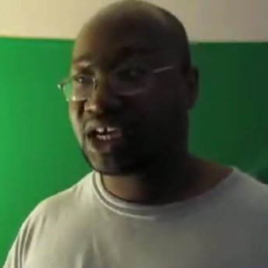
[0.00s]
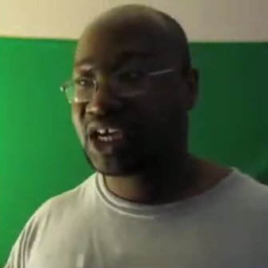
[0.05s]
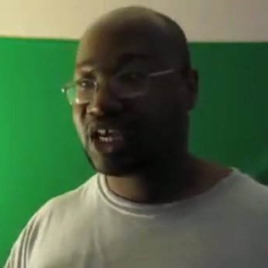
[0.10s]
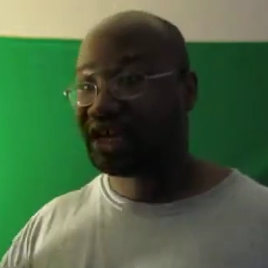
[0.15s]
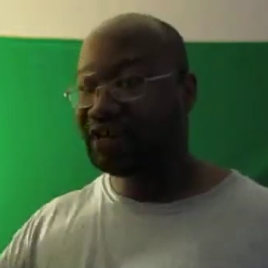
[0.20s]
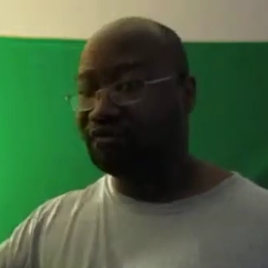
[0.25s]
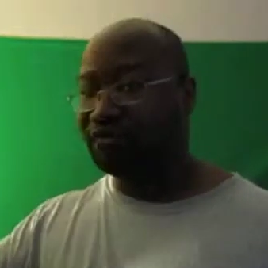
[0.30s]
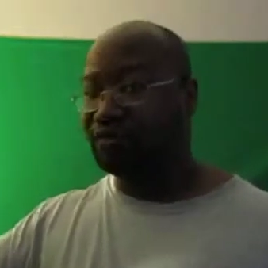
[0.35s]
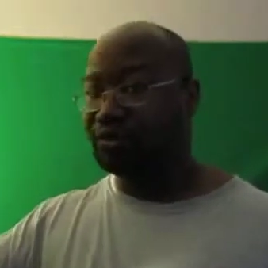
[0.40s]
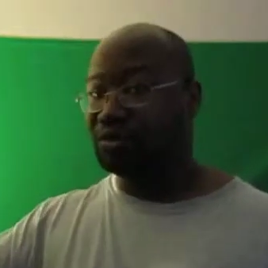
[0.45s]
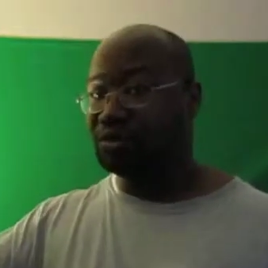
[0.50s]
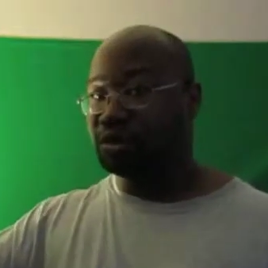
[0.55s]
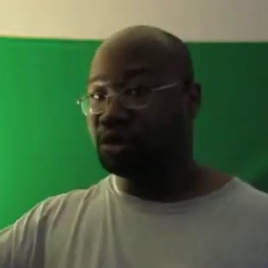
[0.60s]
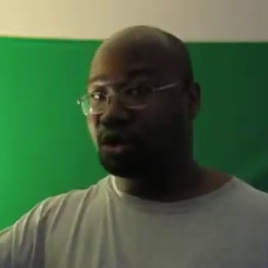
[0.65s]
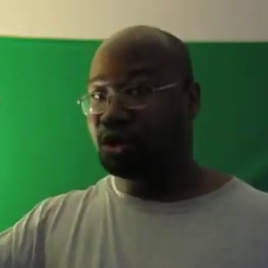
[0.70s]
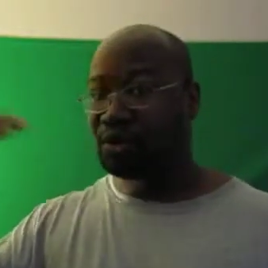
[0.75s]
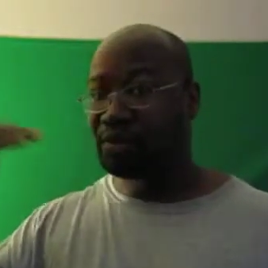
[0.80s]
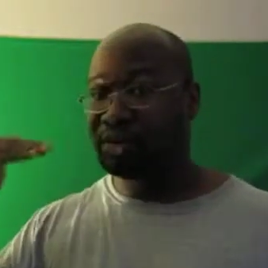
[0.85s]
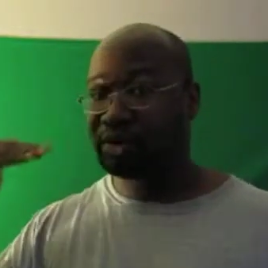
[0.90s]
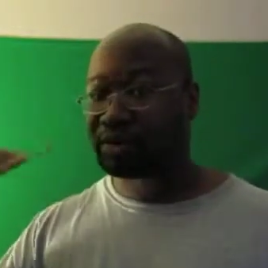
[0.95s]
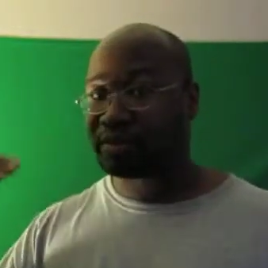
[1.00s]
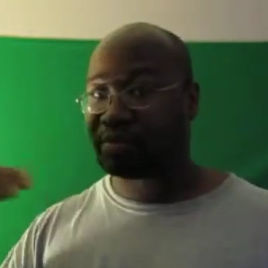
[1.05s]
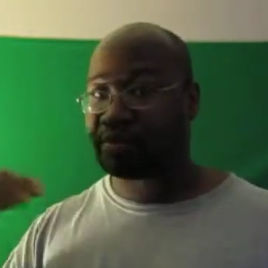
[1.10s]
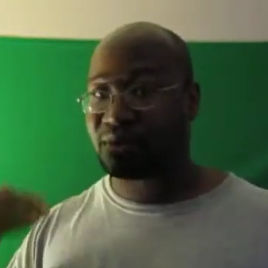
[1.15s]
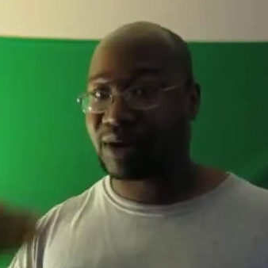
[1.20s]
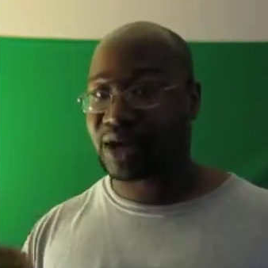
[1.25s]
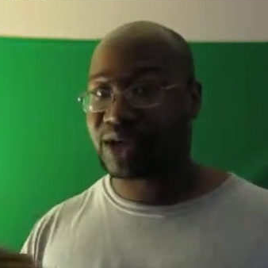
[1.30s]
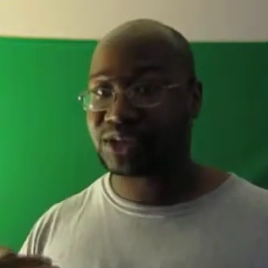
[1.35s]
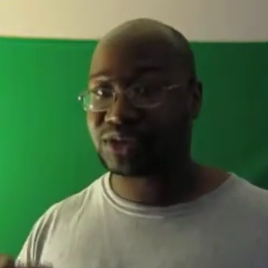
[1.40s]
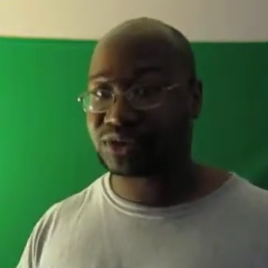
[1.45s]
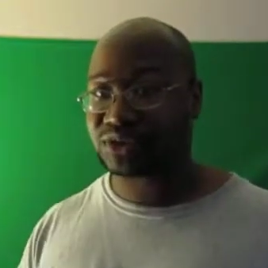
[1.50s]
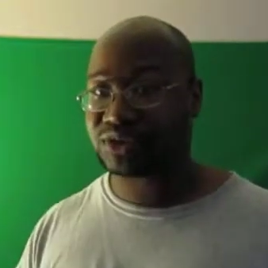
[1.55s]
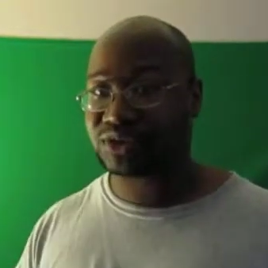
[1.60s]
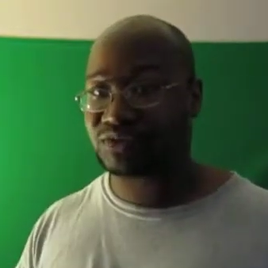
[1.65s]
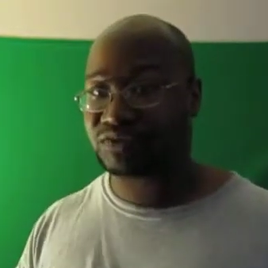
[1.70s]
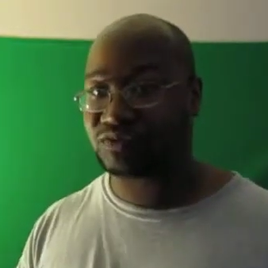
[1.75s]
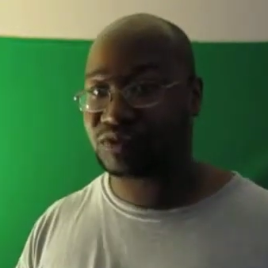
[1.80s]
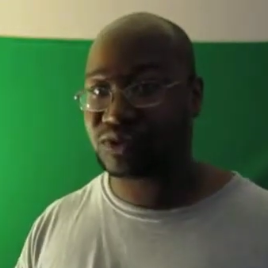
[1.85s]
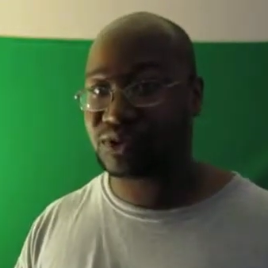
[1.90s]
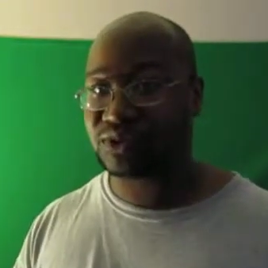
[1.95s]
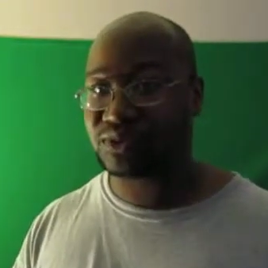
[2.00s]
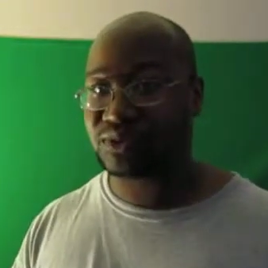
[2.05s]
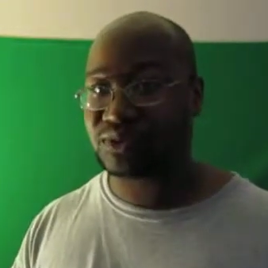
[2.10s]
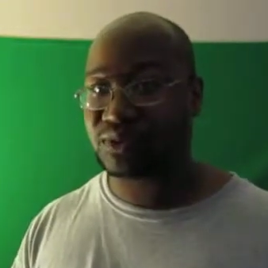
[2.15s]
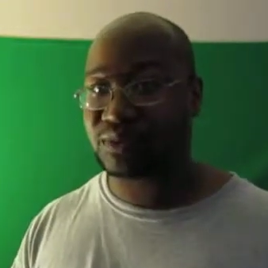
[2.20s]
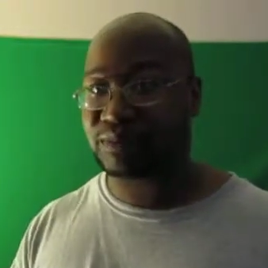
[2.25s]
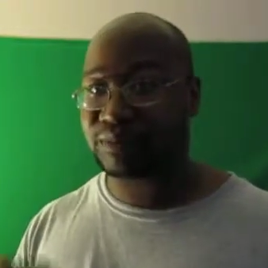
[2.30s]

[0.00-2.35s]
If you lower the price on your food